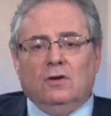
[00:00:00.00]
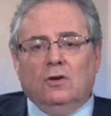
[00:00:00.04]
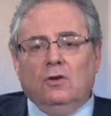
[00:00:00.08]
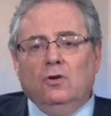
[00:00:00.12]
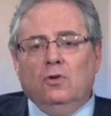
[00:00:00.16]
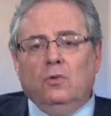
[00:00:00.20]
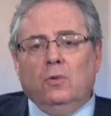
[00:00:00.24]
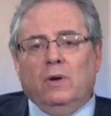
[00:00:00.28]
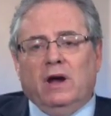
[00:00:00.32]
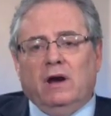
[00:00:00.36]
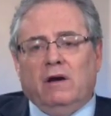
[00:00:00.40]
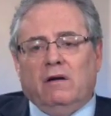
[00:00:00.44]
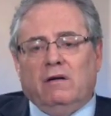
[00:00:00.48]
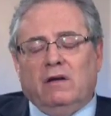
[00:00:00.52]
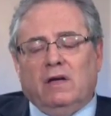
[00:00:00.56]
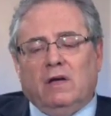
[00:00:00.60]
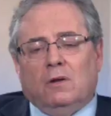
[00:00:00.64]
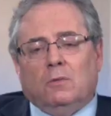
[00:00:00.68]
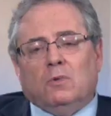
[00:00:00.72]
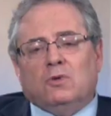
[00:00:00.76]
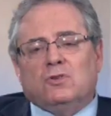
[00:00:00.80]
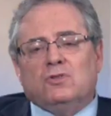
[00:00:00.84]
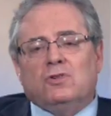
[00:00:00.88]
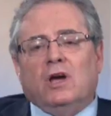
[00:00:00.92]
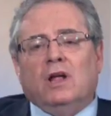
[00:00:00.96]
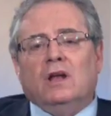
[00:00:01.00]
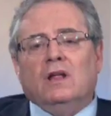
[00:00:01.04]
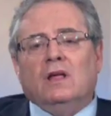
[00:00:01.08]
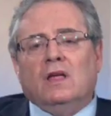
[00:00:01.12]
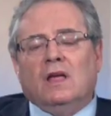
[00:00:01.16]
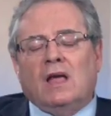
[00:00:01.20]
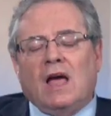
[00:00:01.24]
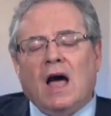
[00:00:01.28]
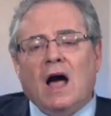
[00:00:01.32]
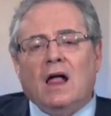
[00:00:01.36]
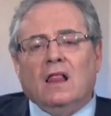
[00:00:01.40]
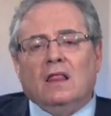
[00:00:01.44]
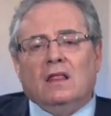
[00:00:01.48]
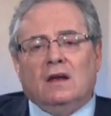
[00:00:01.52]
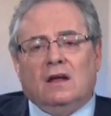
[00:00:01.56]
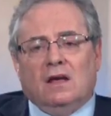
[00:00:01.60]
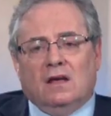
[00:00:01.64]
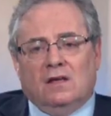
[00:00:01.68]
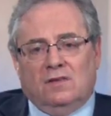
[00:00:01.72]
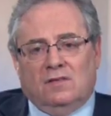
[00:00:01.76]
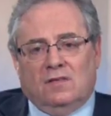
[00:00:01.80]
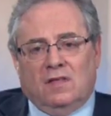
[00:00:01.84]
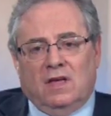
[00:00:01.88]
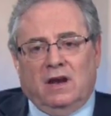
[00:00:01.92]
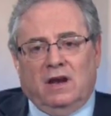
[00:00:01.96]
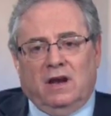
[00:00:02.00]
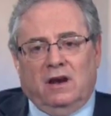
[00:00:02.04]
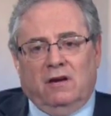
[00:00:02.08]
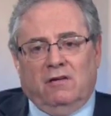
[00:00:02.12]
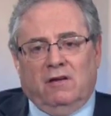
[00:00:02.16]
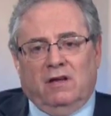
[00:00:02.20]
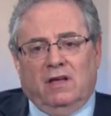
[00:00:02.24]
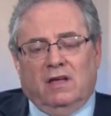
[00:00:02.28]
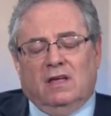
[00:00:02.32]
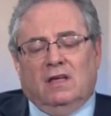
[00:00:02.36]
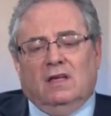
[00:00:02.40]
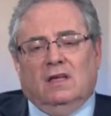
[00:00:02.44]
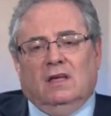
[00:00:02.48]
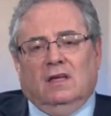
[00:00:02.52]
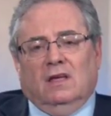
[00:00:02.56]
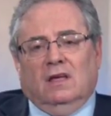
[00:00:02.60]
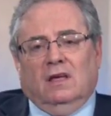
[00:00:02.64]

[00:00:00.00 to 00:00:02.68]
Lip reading: in a new area and will try to colonize that area.